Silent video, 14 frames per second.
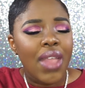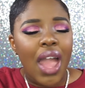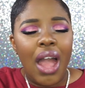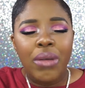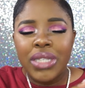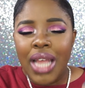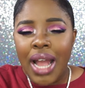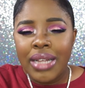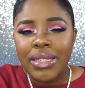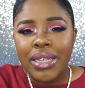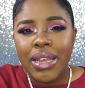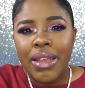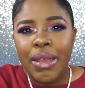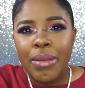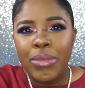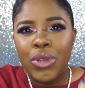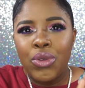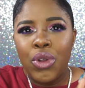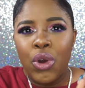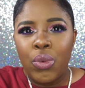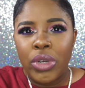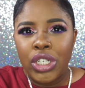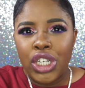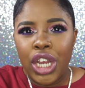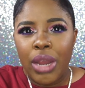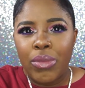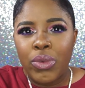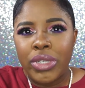I was asking him, you know, which
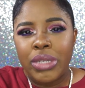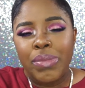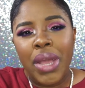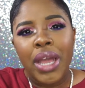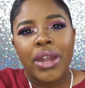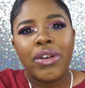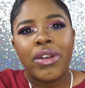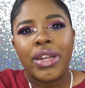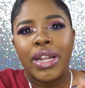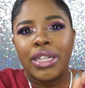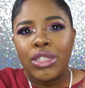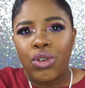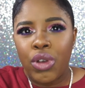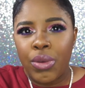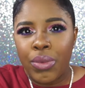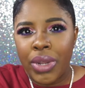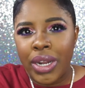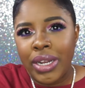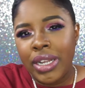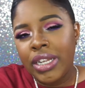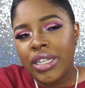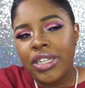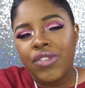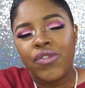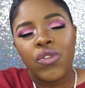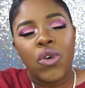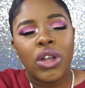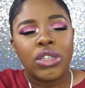camera was better, and I told him what I needed
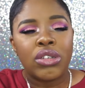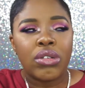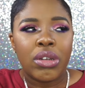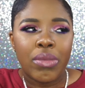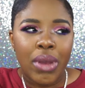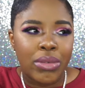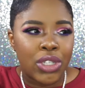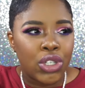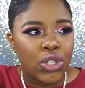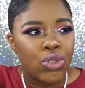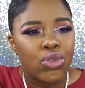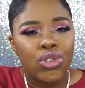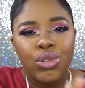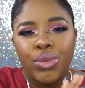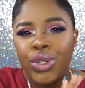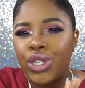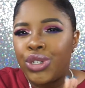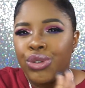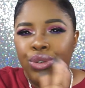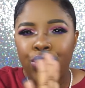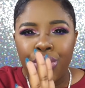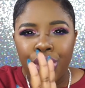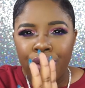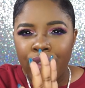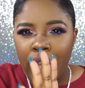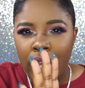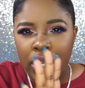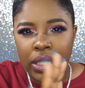it for. I told him I was a YouTuber, you know, all of
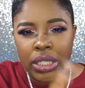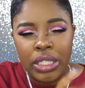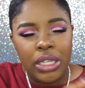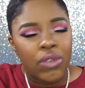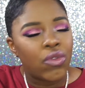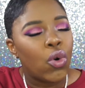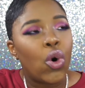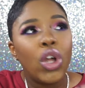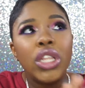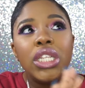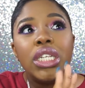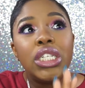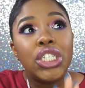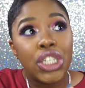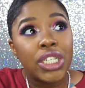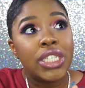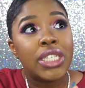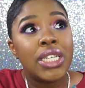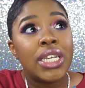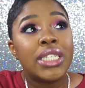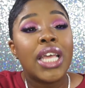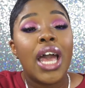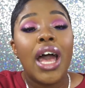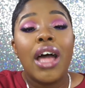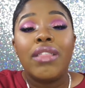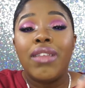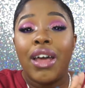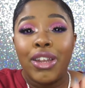that good stuff. All the logistics
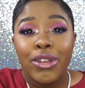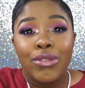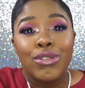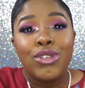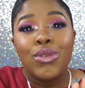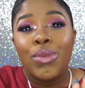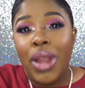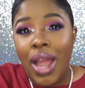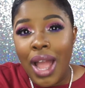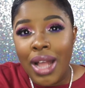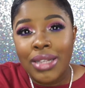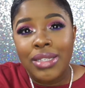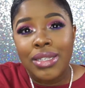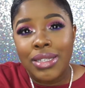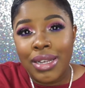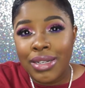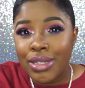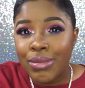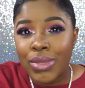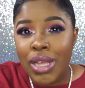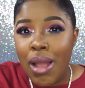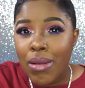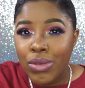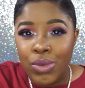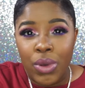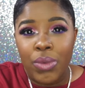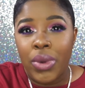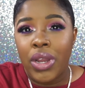that a YouTuber has to say sometimes
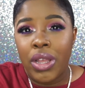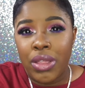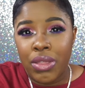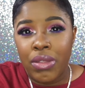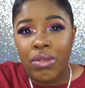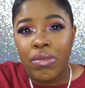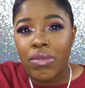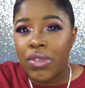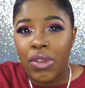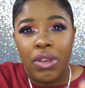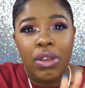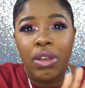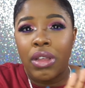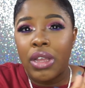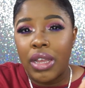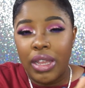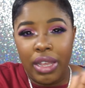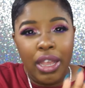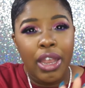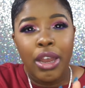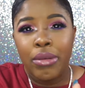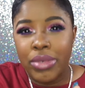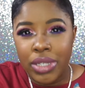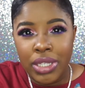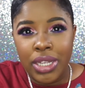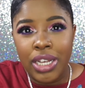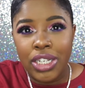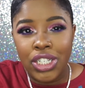when we're in the camera
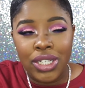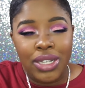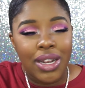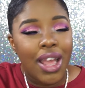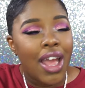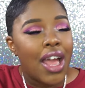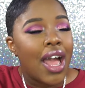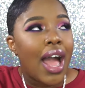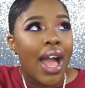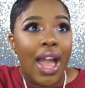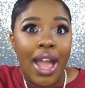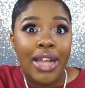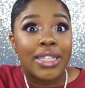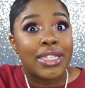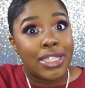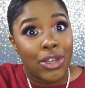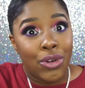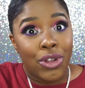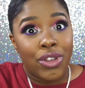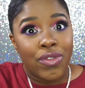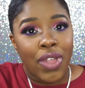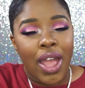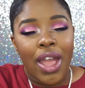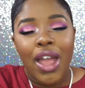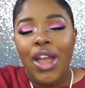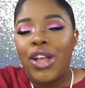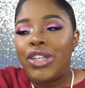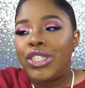section, I had to say all of that.
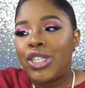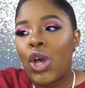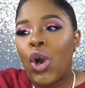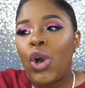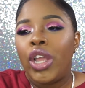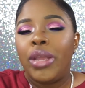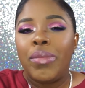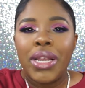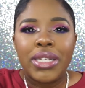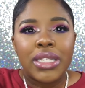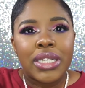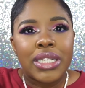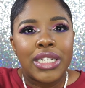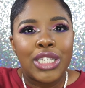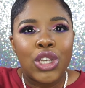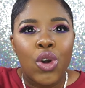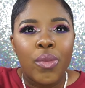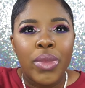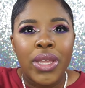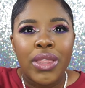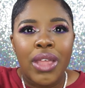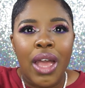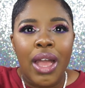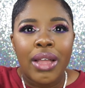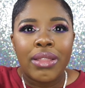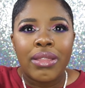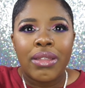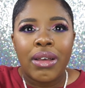So he basically told me
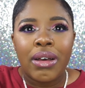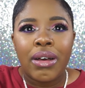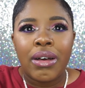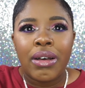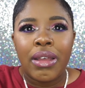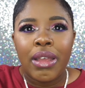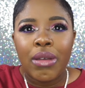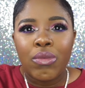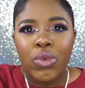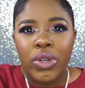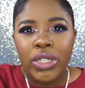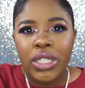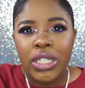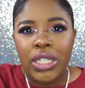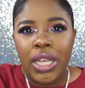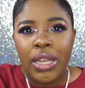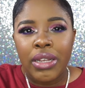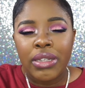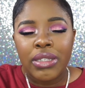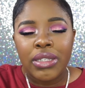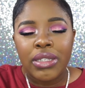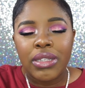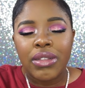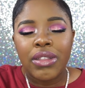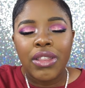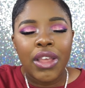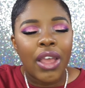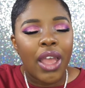that the M16,
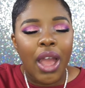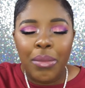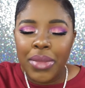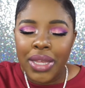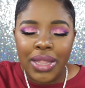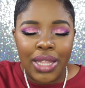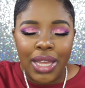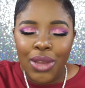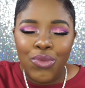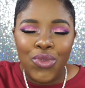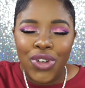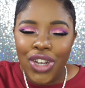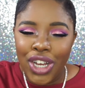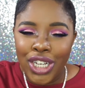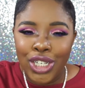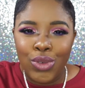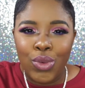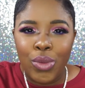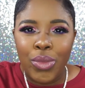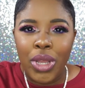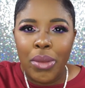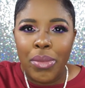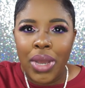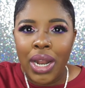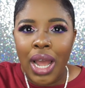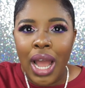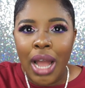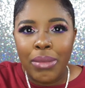the M100 will be a
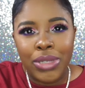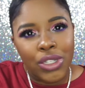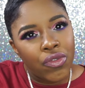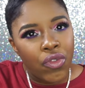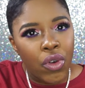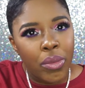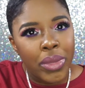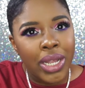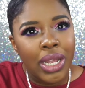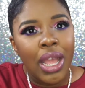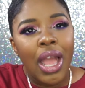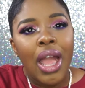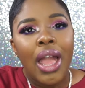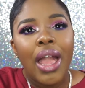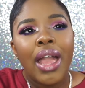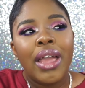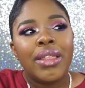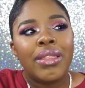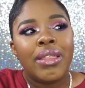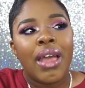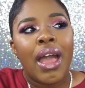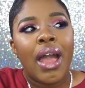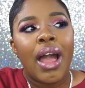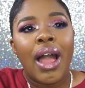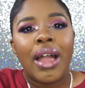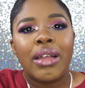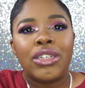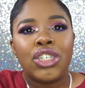better option for me, and that
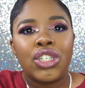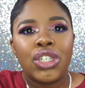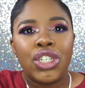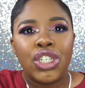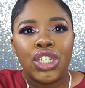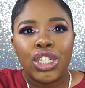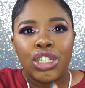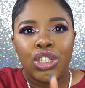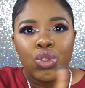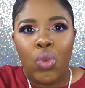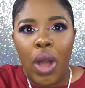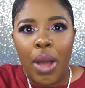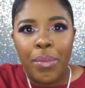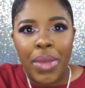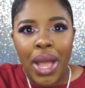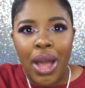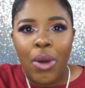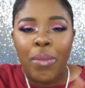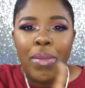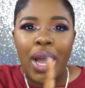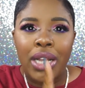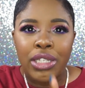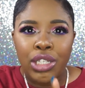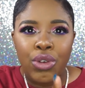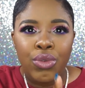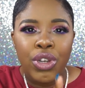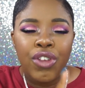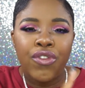I should just swap out my
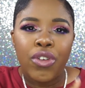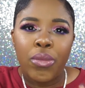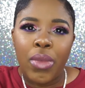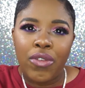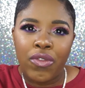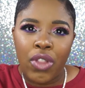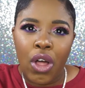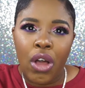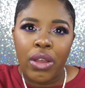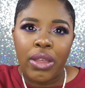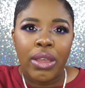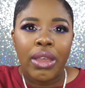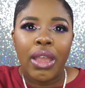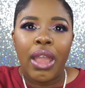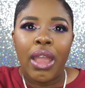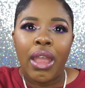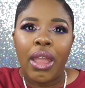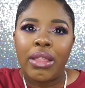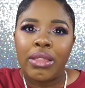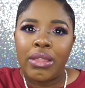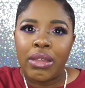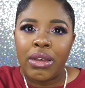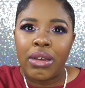Sony for my vlogging and